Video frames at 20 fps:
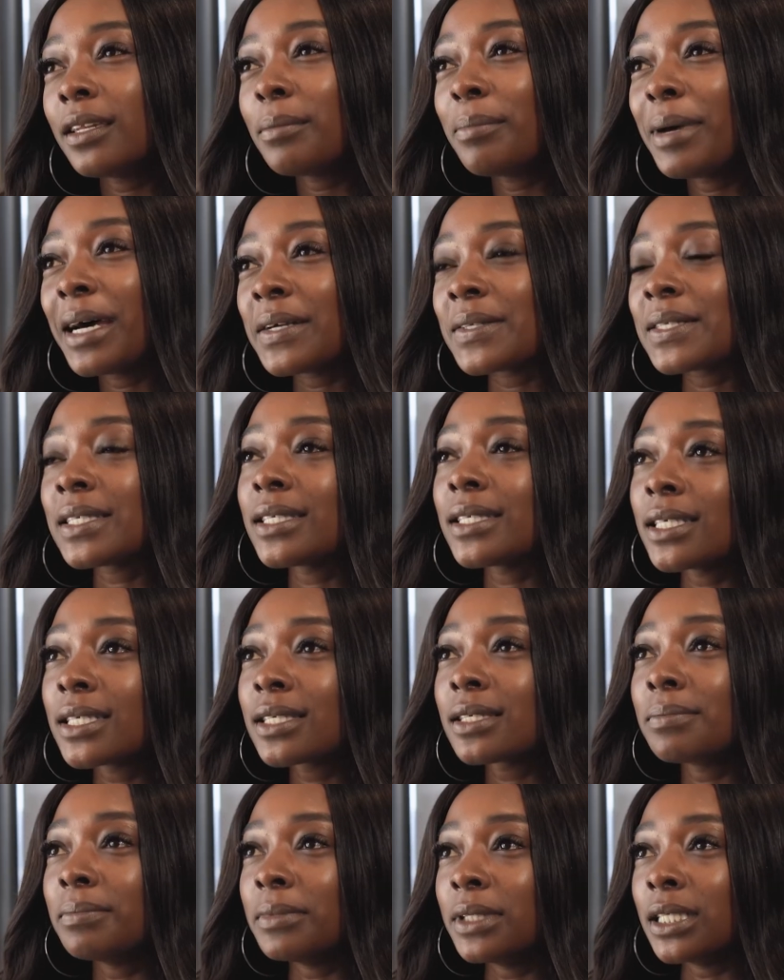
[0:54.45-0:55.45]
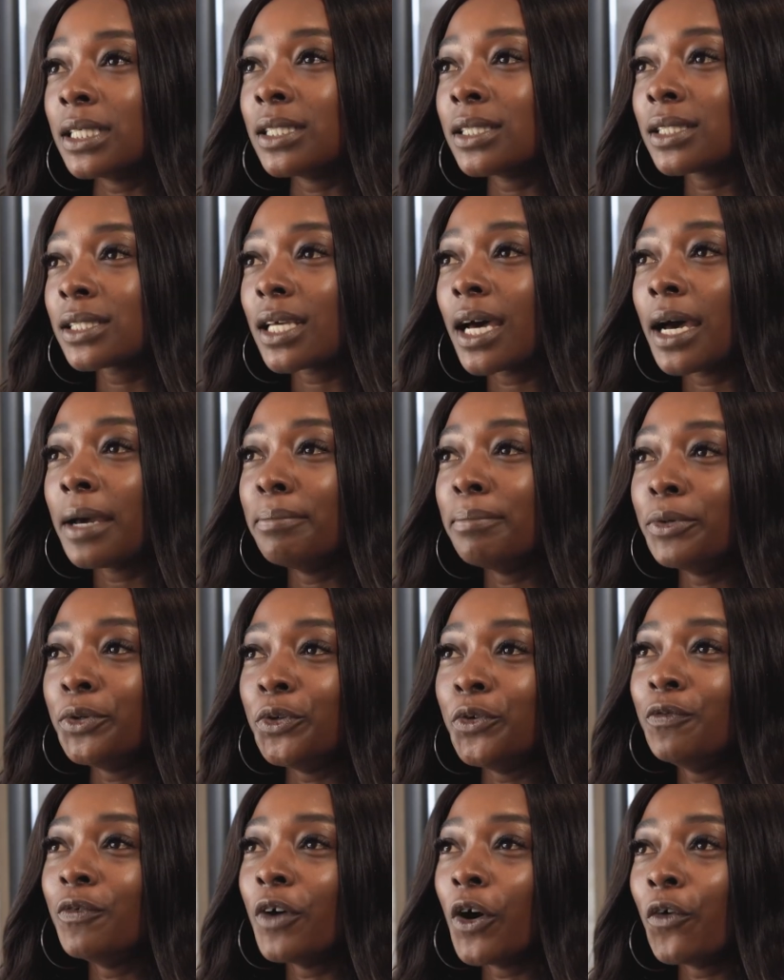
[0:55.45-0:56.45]
about 6 months, I
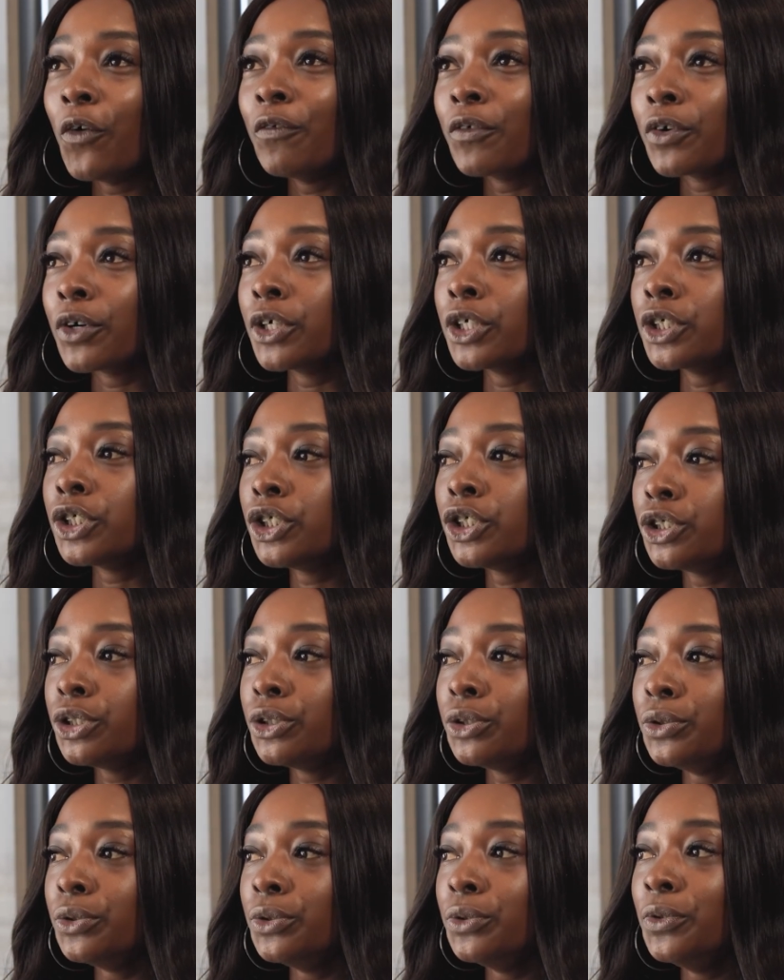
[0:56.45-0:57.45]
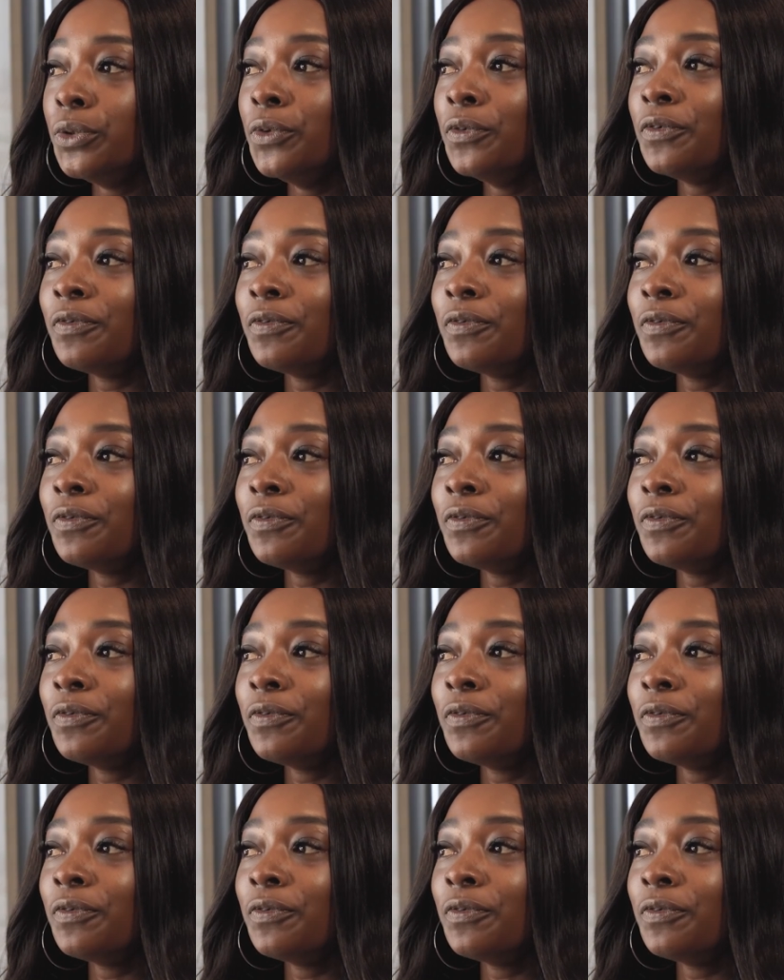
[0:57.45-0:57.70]
moved over to